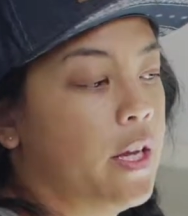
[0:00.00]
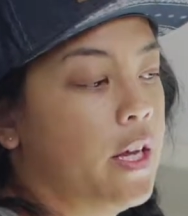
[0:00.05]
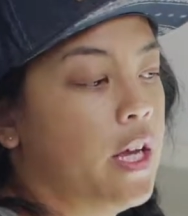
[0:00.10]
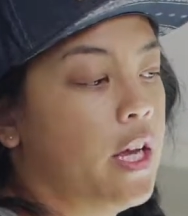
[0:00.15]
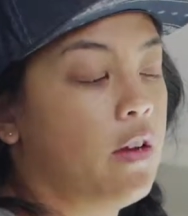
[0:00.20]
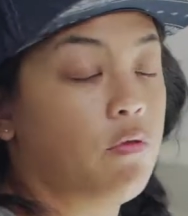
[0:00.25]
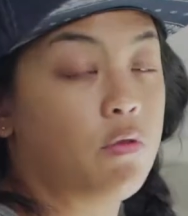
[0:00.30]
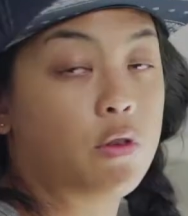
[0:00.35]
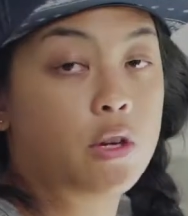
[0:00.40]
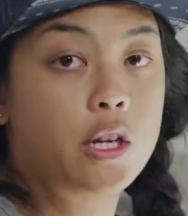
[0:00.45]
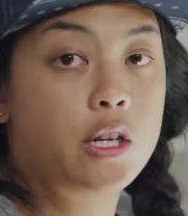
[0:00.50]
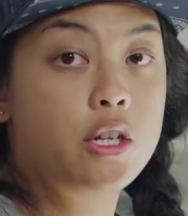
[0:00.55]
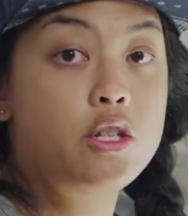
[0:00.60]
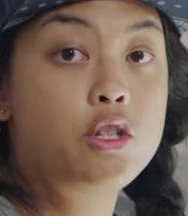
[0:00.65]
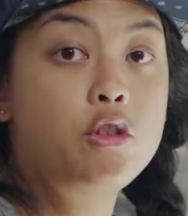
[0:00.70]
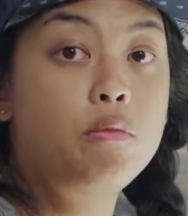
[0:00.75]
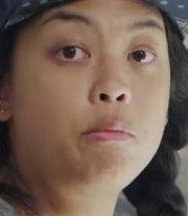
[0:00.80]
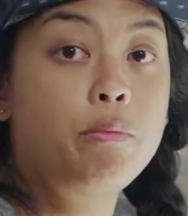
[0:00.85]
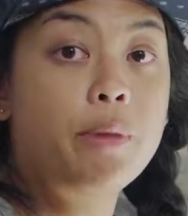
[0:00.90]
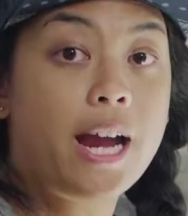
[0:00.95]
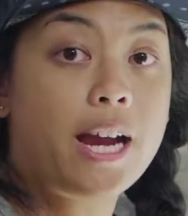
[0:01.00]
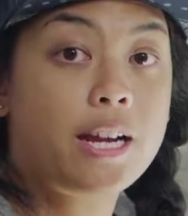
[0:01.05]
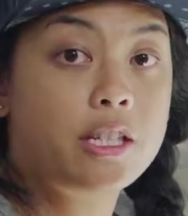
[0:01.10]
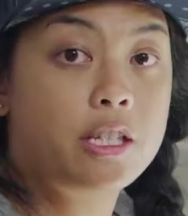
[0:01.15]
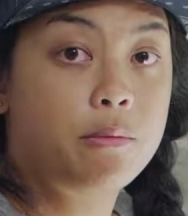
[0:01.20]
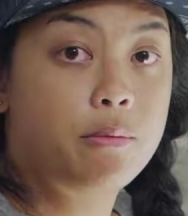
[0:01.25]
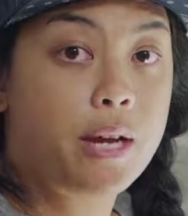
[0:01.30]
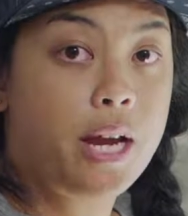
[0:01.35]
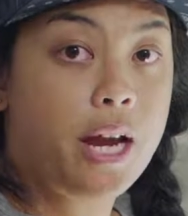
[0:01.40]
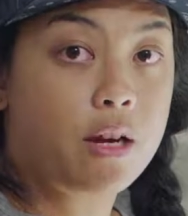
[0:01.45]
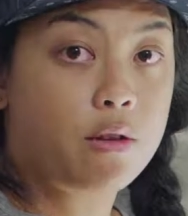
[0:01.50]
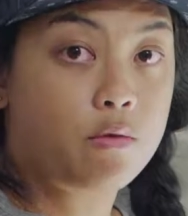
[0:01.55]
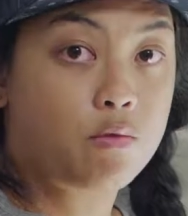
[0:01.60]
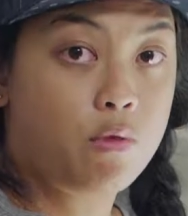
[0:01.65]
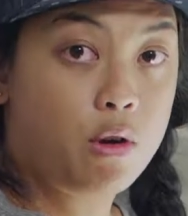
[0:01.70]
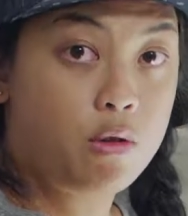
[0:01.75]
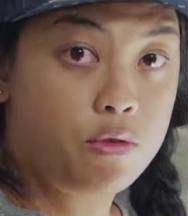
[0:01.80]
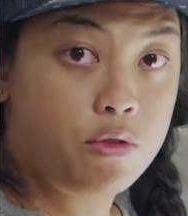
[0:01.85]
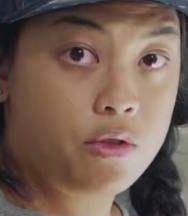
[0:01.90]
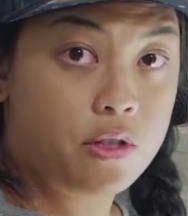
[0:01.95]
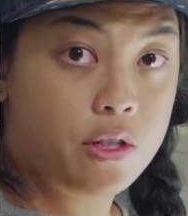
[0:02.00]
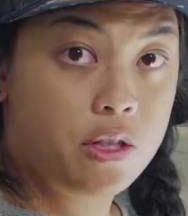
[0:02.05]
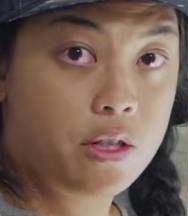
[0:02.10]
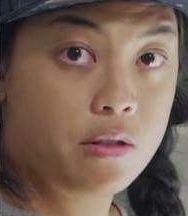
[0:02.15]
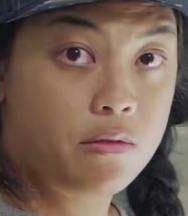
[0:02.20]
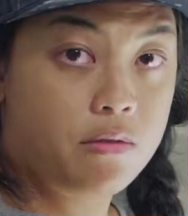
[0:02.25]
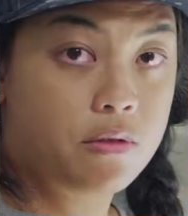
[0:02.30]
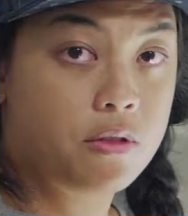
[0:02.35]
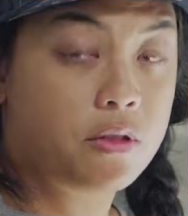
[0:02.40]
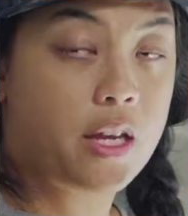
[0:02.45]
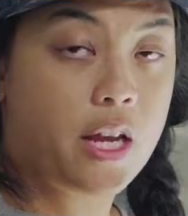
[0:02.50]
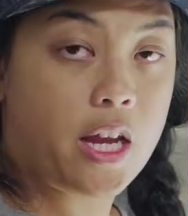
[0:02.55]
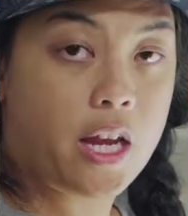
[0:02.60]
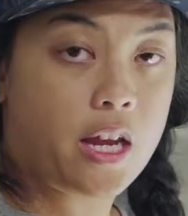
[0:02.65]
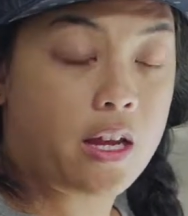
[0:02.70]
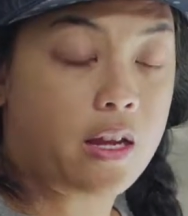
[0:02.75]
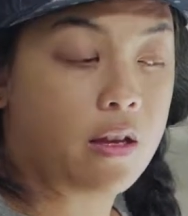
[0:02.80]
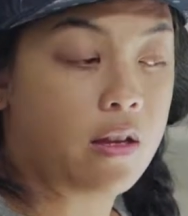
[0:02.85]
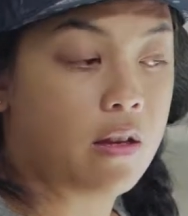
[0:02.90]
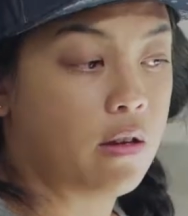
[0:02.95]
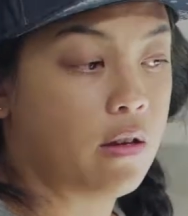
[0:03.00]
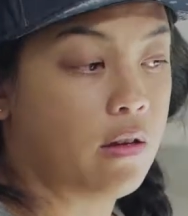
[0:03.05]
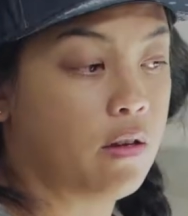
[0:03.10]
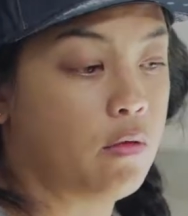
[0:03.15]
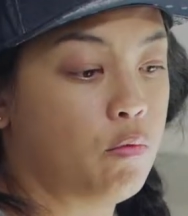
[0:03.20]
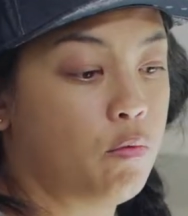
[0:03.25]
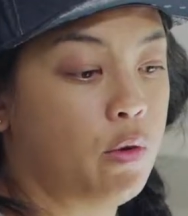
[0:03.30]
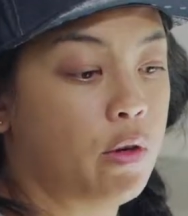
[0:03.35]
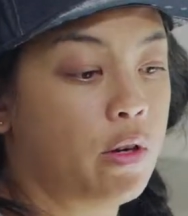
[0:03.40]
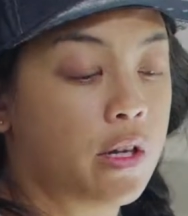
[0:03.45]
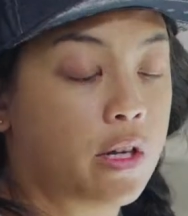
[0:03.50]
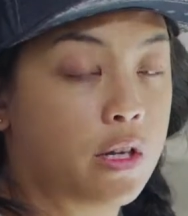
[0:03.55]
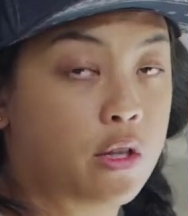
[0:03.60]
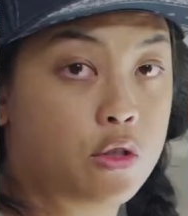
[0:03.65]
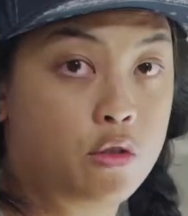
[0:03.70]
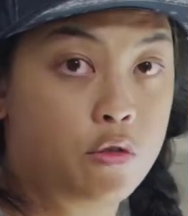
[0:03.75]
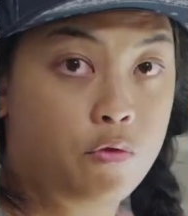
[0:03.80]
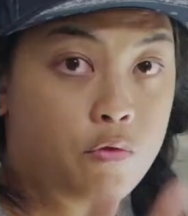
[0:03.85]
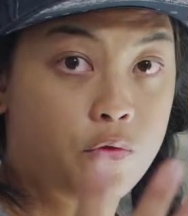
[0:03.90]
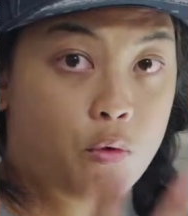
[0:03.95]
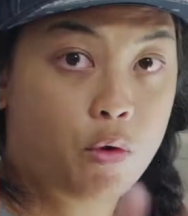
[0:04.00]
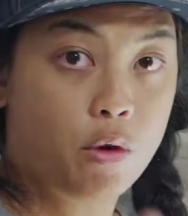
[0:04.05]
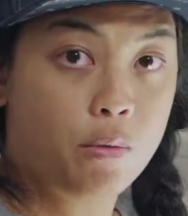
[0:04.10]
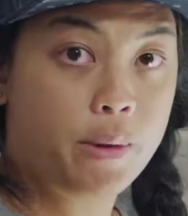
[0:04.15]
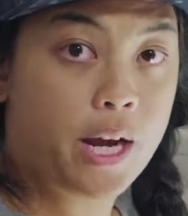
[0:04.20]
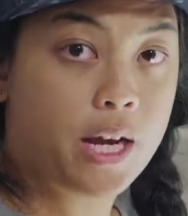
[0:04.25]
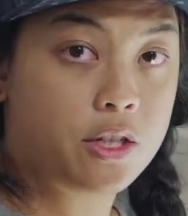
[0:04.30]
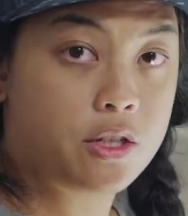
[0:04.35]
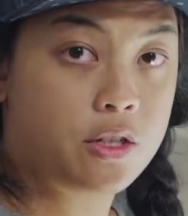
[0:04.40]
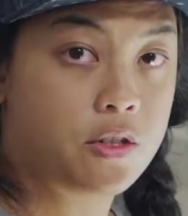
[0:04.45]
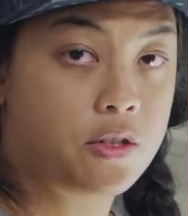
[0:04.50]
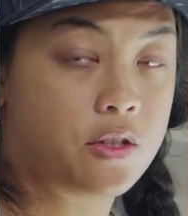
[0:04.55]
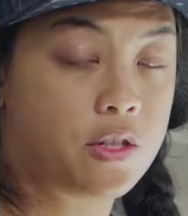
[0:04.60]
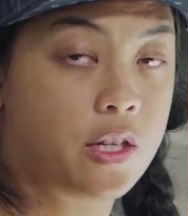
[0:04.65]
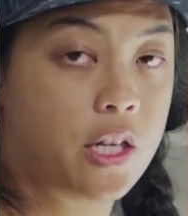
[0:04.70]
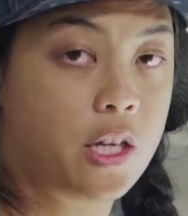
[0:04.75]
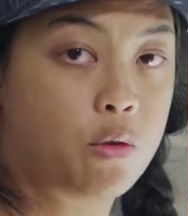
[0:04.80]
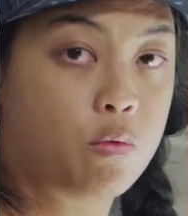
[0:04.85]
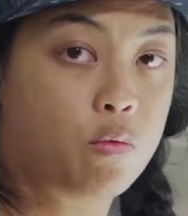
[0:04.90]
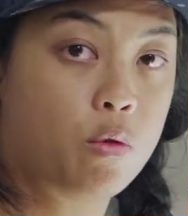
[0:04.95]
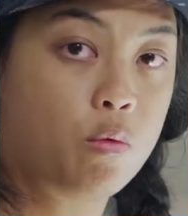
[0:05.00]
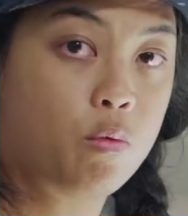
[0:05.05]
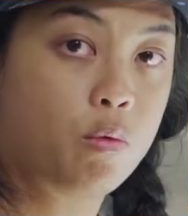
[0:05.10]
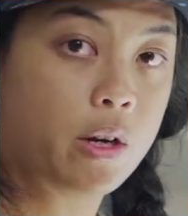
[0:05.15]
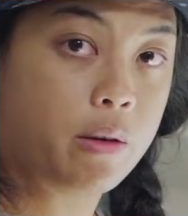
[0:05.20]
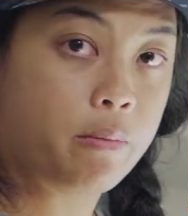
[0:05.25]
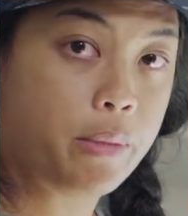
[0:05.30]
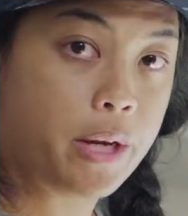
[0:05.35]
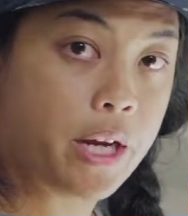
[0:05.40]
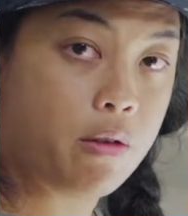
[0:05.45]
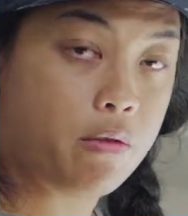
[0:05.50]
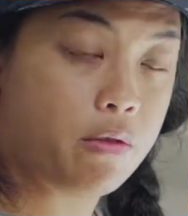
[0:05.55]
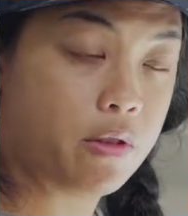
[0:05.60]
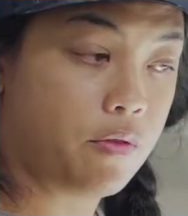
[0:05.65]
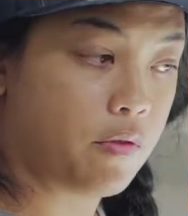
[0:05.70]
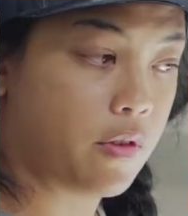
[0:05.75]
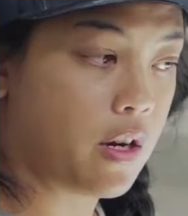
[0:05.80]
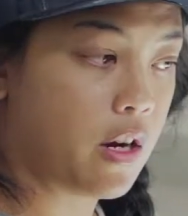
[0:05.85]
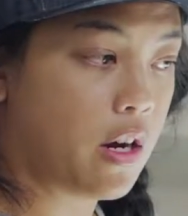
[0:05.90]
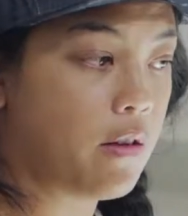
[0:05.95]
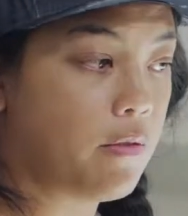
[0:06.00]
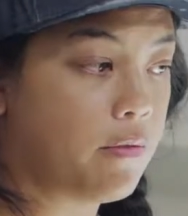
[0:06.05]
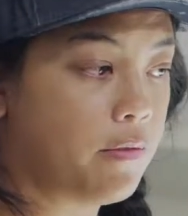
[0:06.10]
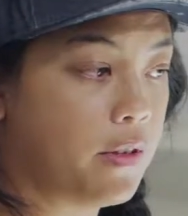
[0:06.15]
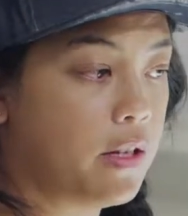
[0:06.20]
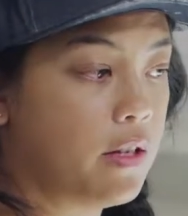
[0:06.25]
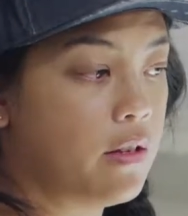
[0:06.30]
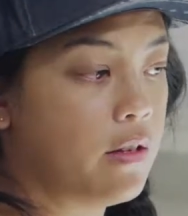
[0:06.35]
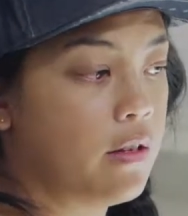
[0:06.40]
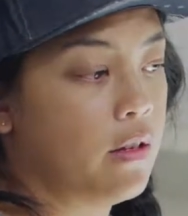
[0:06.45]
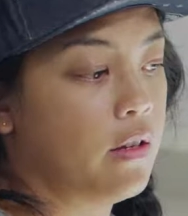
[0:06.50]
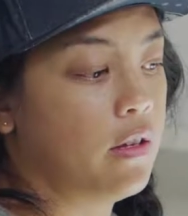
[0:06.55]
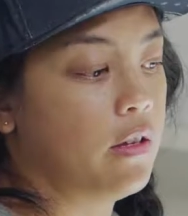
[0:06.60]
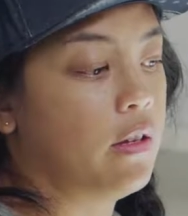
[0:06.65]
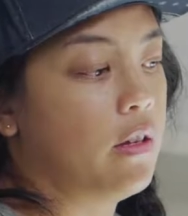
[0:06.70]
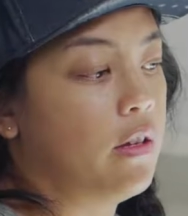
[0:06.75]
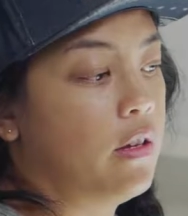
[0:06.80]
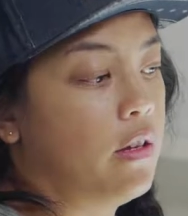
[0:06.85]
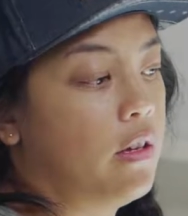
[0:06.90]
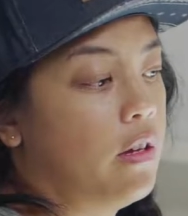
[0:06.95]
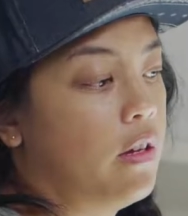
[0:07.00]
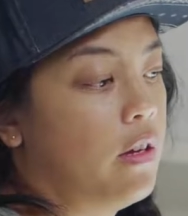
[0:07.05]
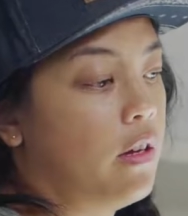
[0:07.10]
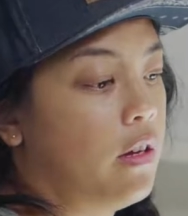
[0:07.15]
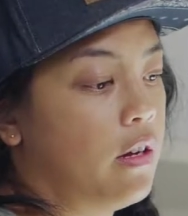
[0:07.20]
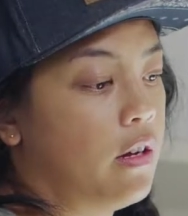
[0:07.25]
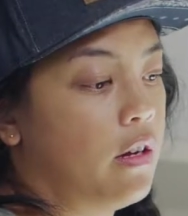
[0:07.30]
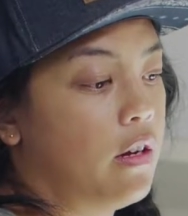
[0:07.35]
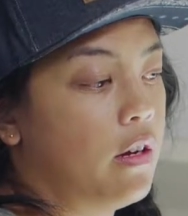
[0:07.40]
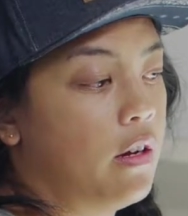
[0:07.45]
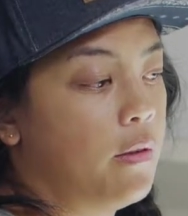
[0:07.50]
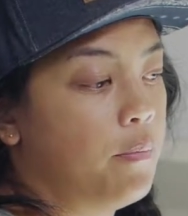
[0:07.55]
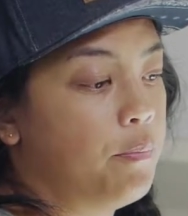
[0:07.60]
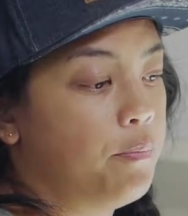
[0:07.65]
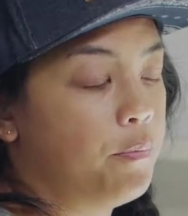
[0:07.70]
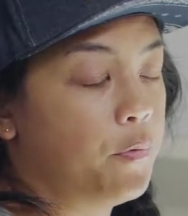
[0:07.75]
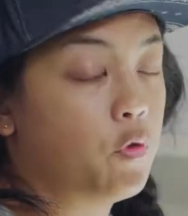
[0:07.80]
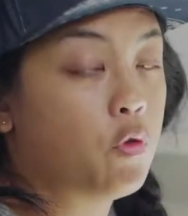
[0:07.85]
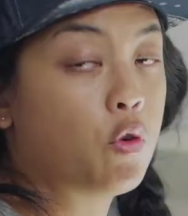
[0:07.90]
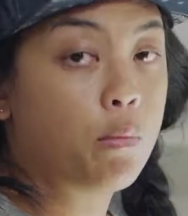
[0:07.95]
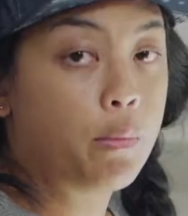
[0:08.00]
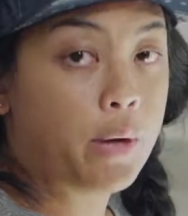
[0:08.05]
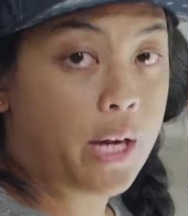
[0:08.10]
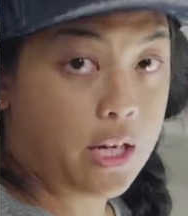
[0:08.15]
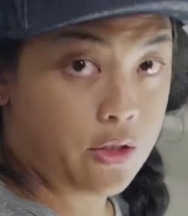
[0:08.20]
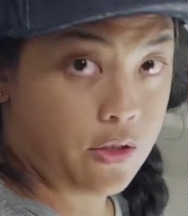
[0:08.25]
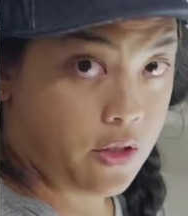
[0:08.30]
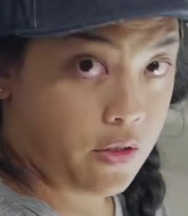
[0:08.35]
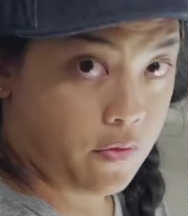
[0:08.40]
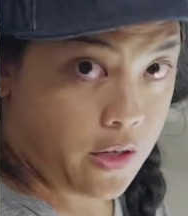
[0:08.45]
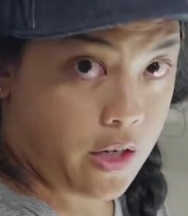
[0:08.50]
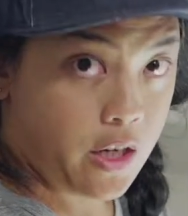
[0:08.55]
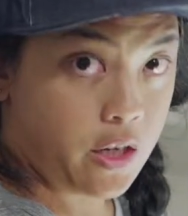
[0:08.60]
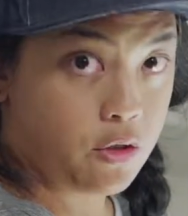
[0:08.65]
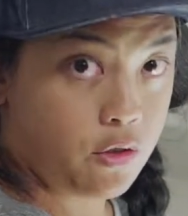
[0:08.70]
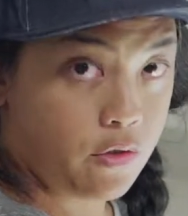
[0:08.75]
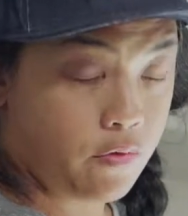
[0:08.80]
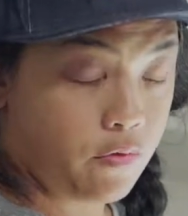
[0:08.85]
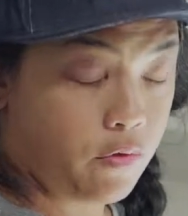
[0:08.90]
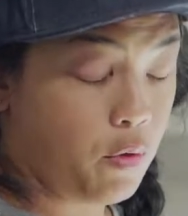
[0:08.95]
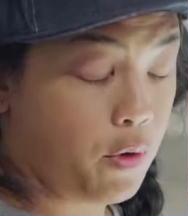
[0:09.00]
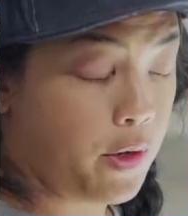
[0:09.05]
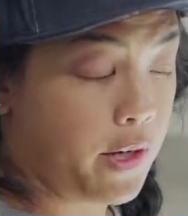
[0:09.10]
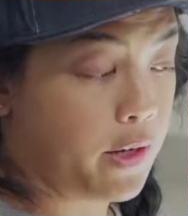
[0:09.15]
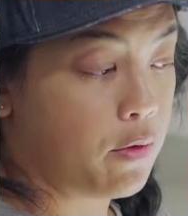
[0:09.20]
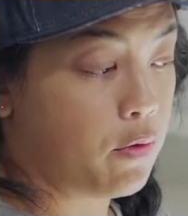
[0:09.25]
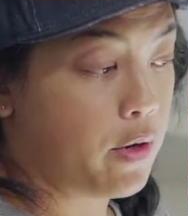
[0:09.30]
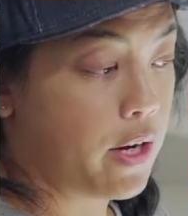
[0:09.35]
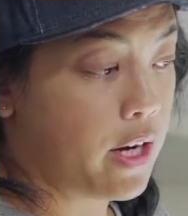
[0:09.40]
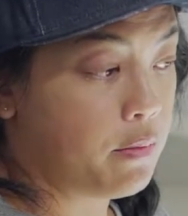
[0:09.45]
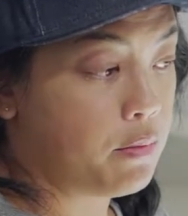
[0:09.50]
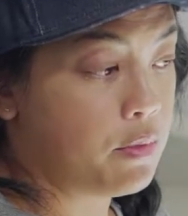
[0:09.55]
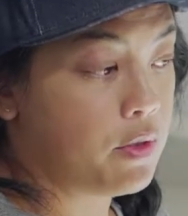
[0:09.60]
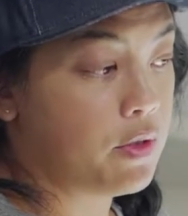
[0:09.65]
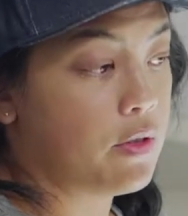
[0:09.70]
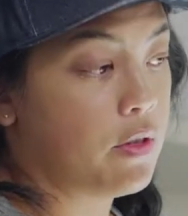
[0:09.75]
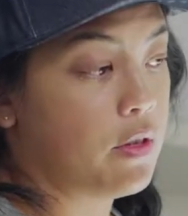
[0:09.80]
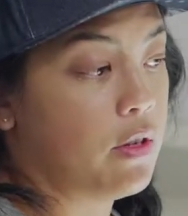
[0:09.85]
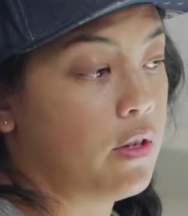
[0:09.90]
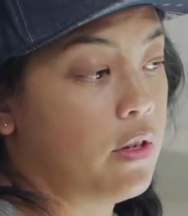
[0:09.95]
If we're gonna do back-to-back roasting, say we're gonna do 4 batches to equal 1 pound of coffee, 4 batches of 140 grams,